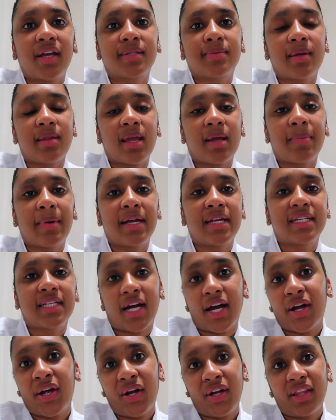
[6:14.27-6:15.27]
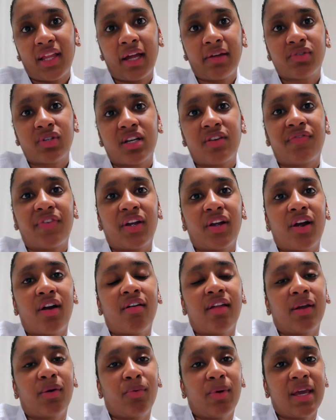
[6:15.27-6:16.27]
I spent like my entire life trying to figure
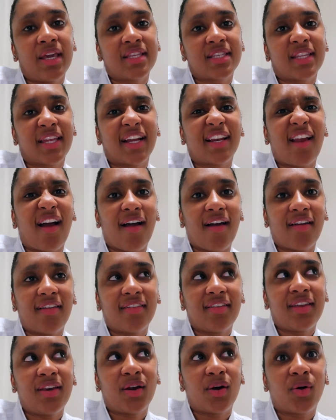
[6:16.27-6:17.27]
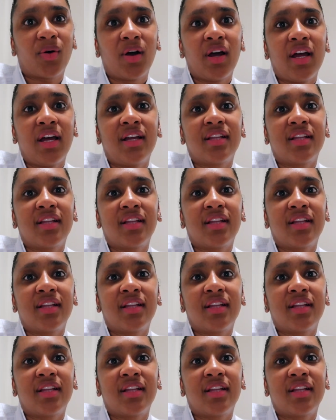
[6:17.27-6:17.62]
out like ways to like not, you know,